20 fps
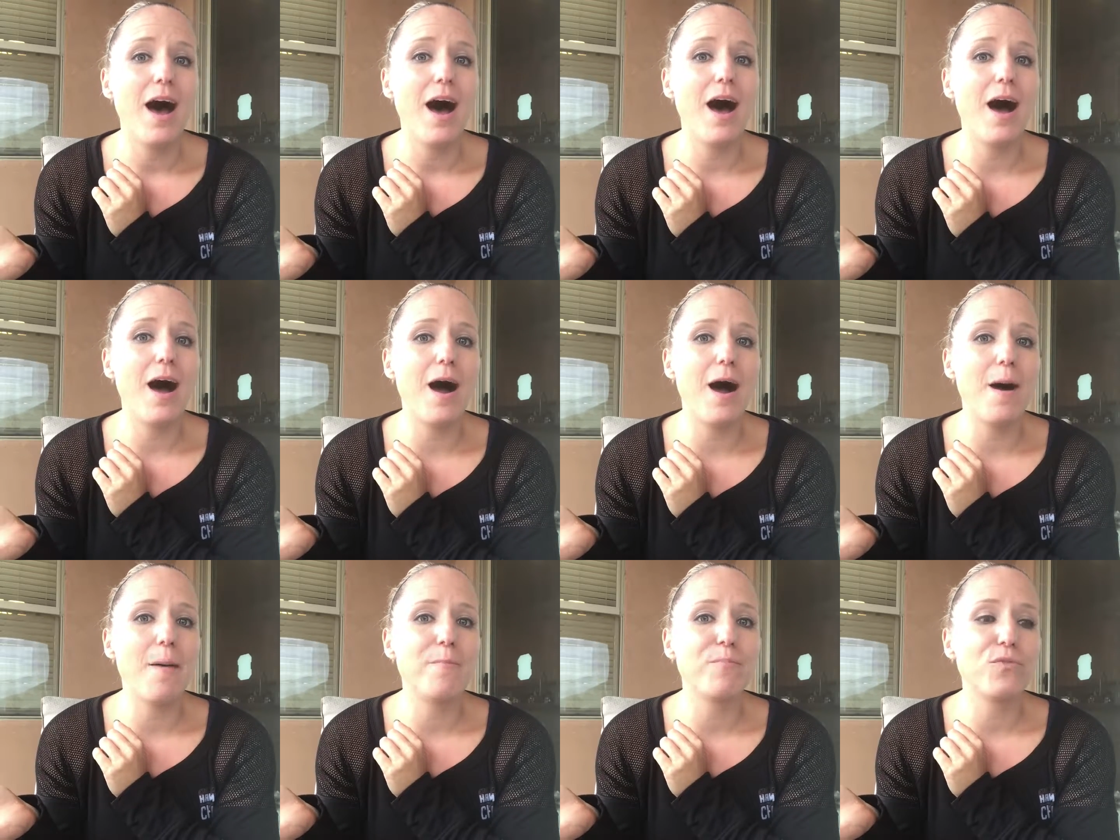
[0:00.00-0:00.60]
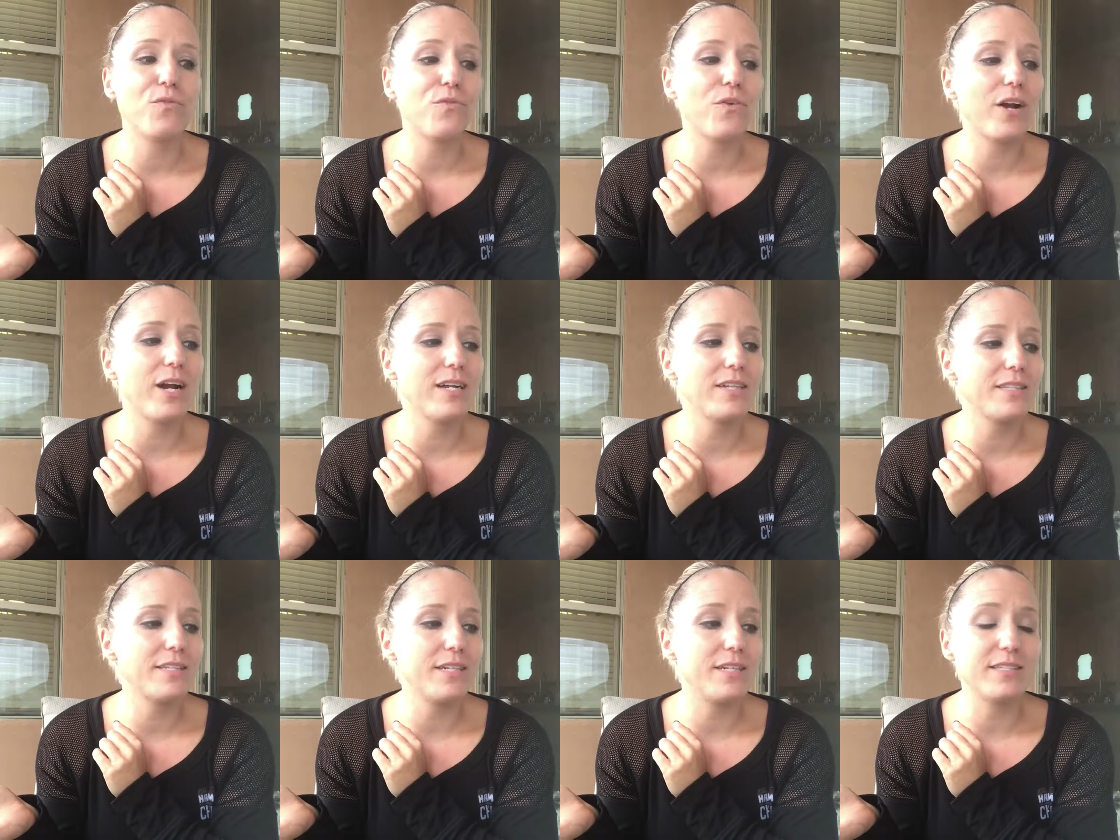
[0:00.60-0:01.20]
Um, for
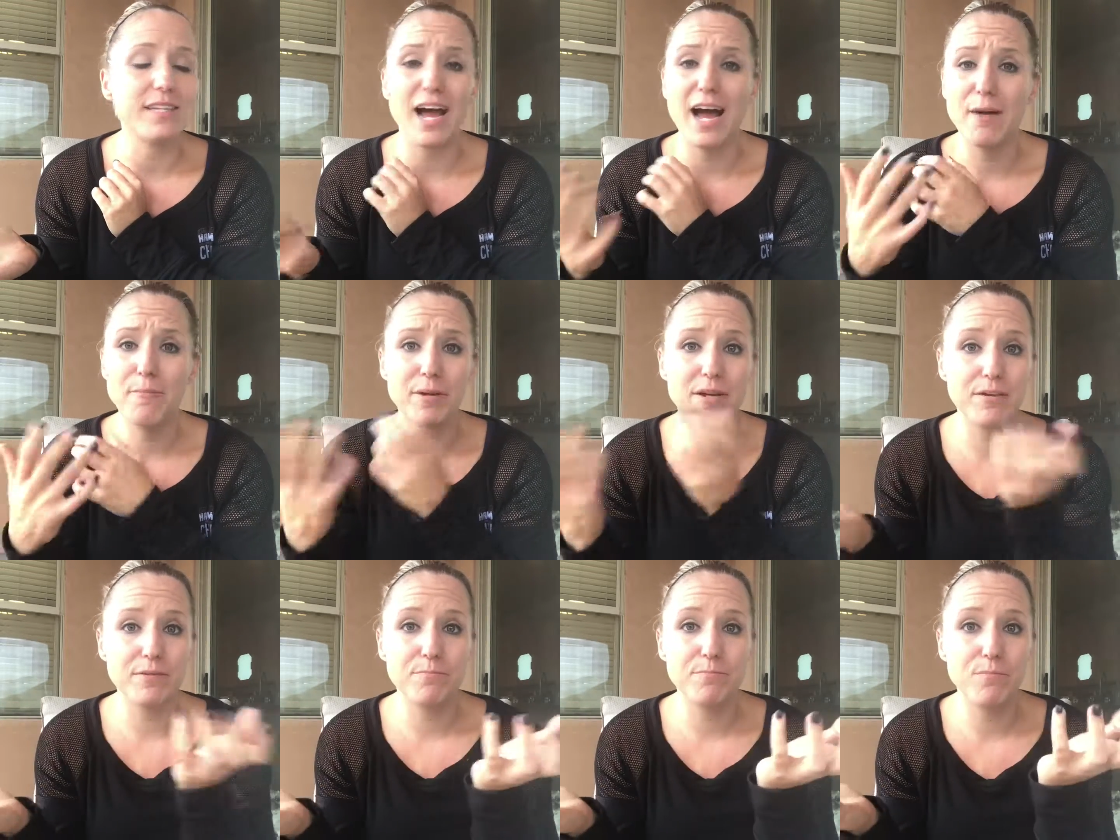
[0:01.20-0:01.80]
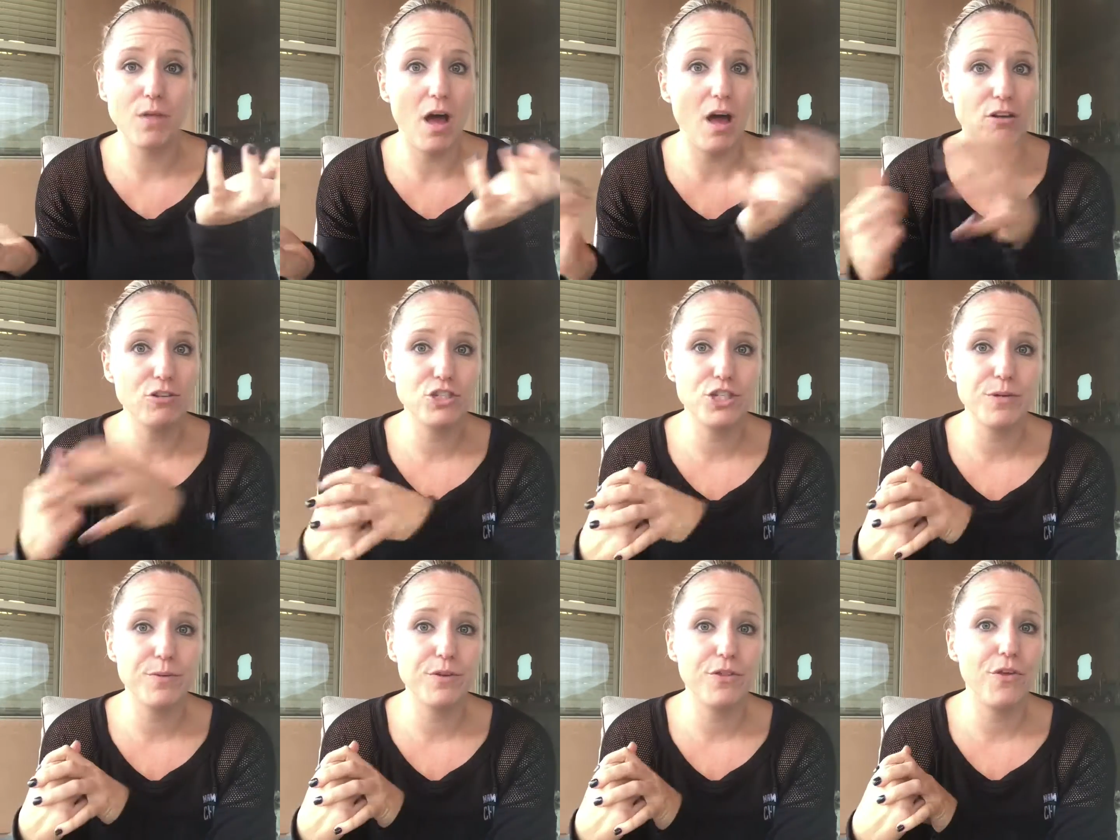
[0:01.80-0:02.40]
instance, I'm gonna I'll
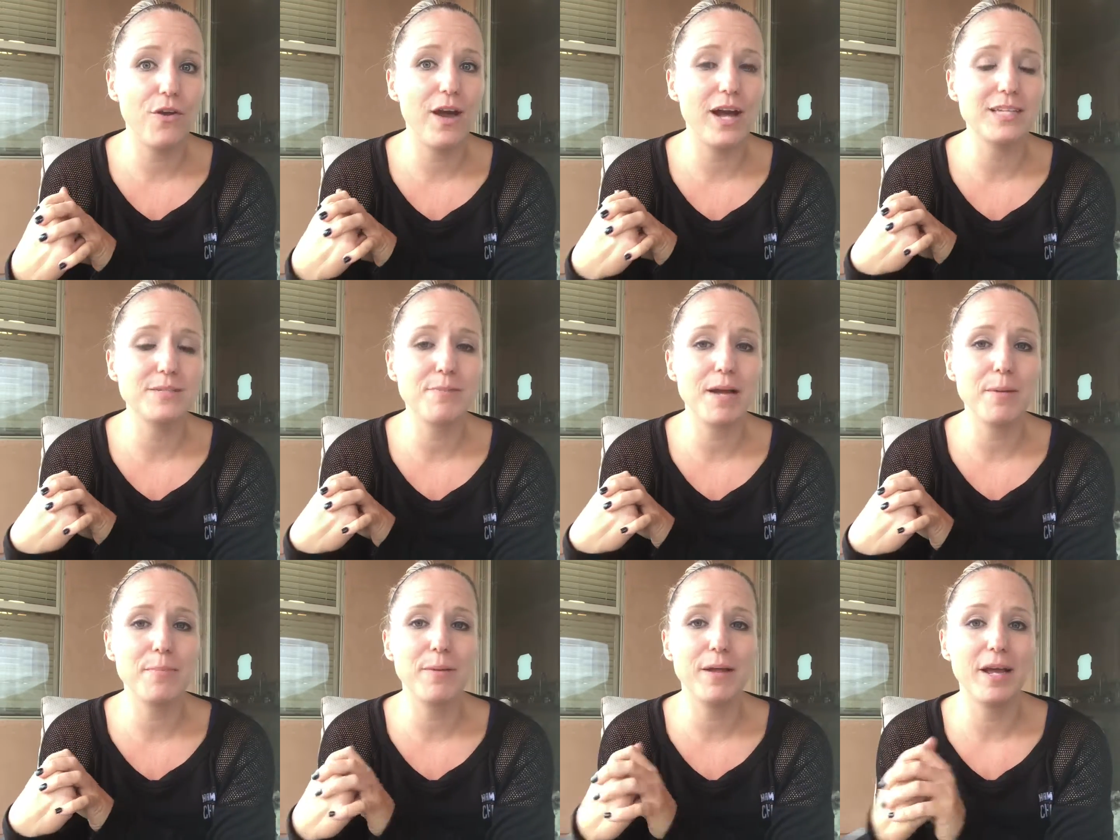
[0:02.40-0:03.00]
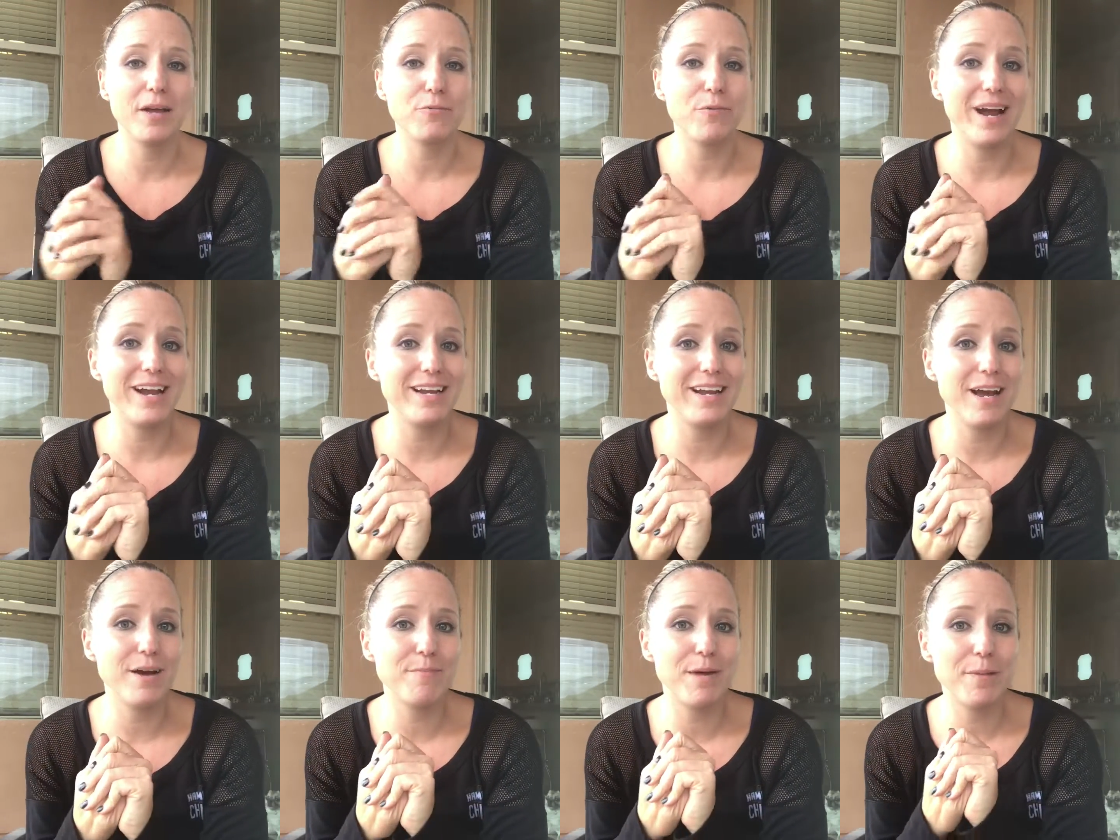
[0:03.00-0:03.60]
share with you guys my plan. Right
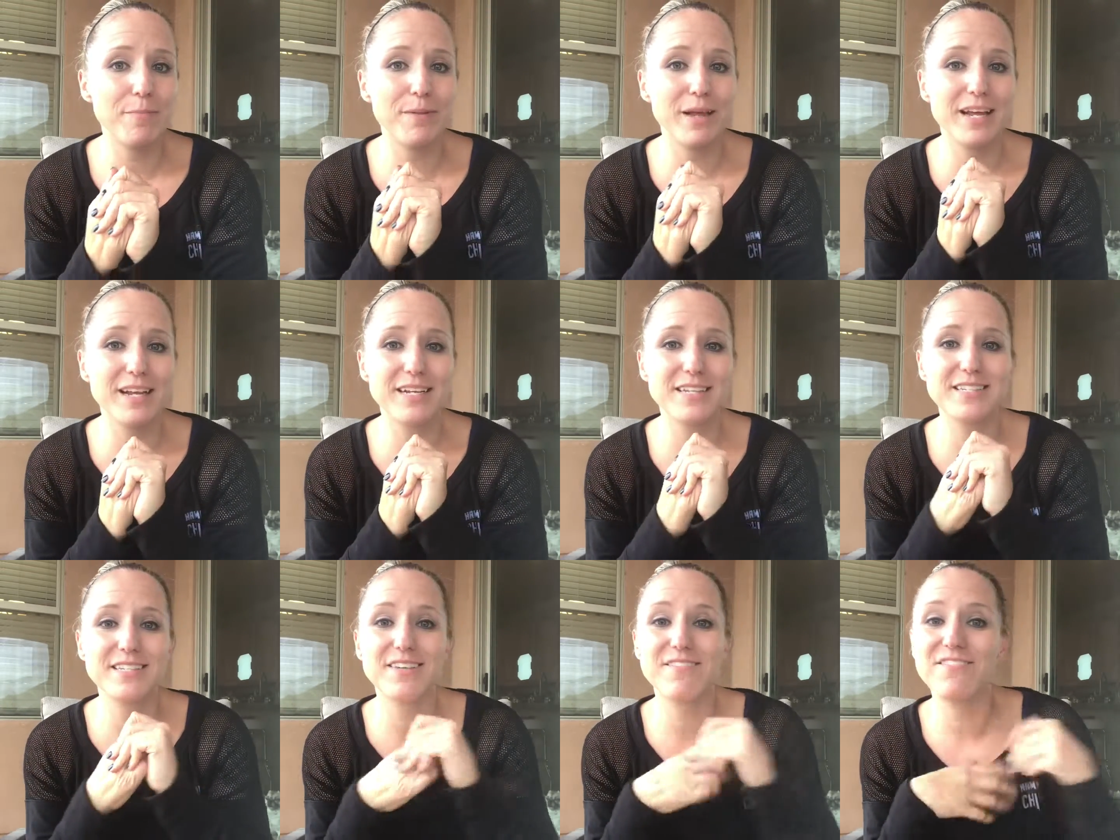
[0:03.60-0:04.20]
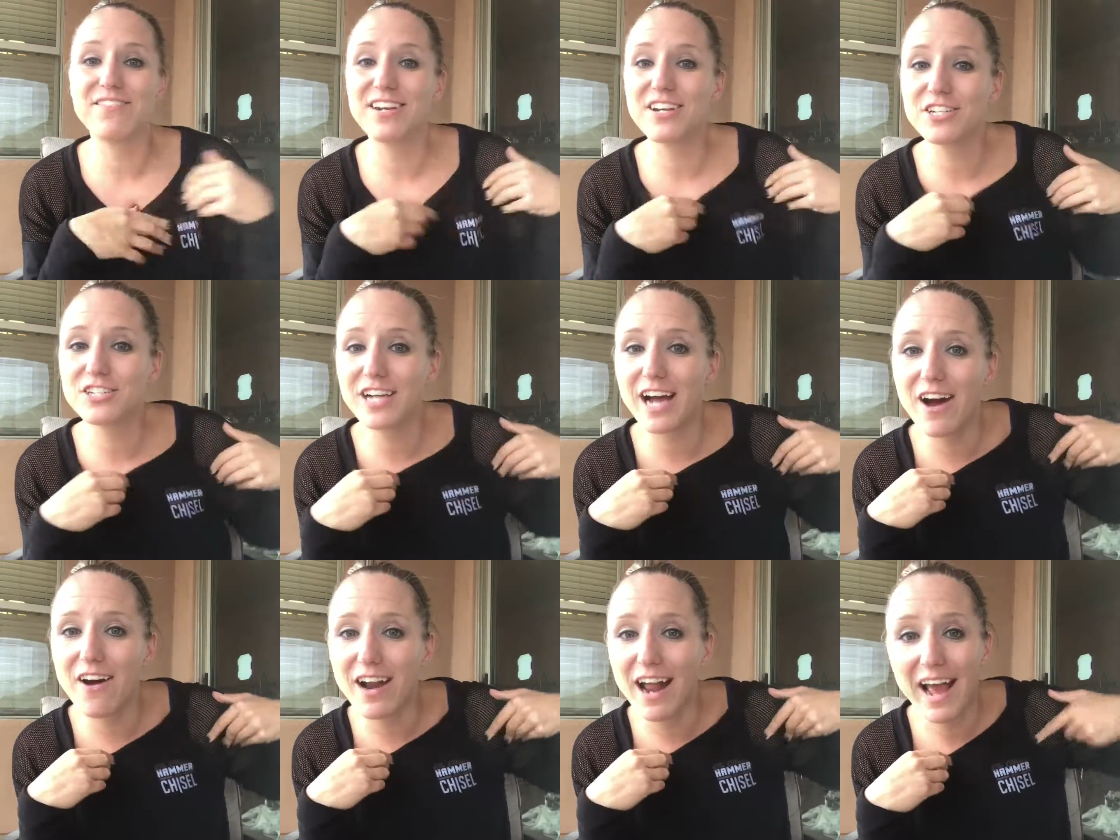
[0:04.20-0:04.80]
now, my plan is to finish
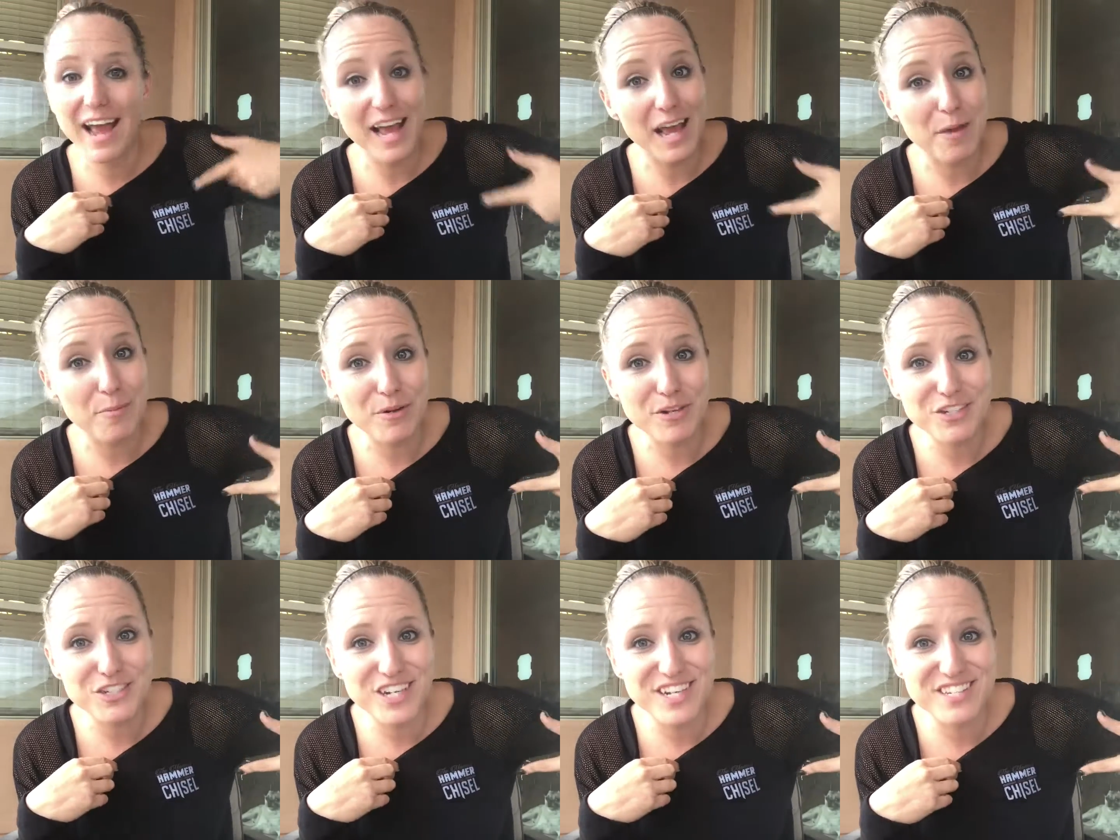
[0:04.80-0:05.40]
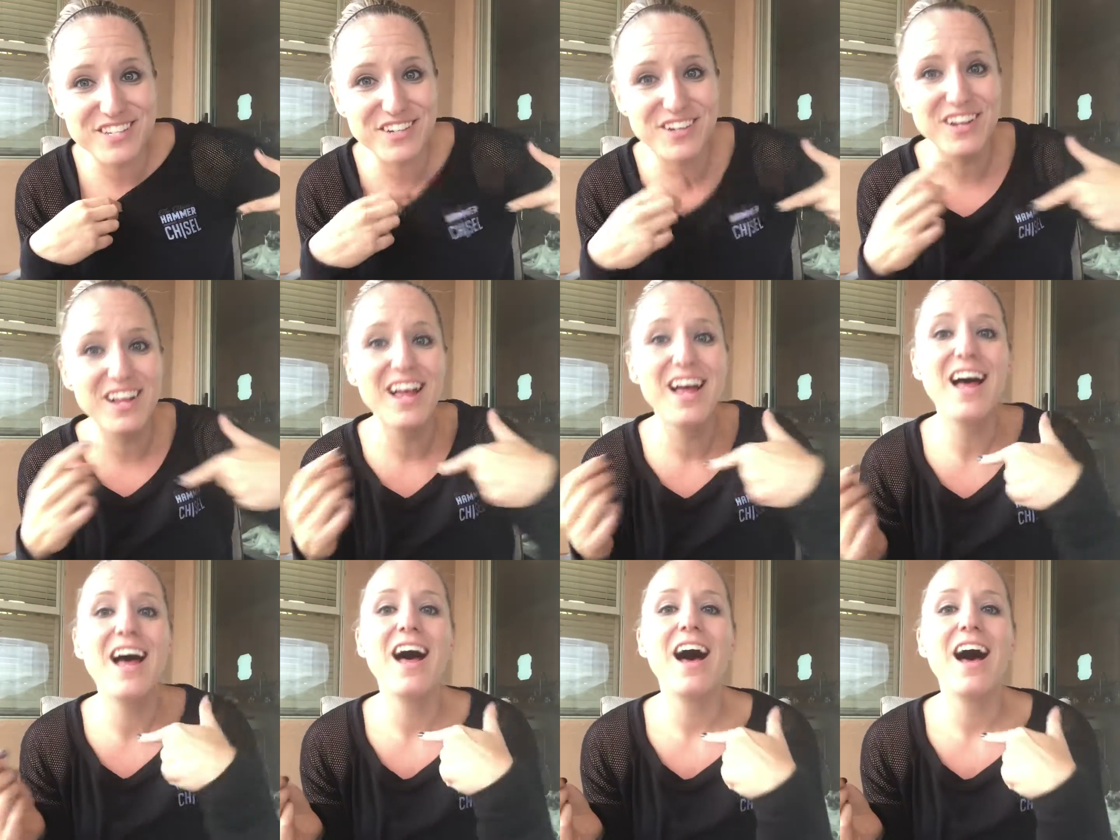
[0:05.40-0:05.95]
out hammer and chisel,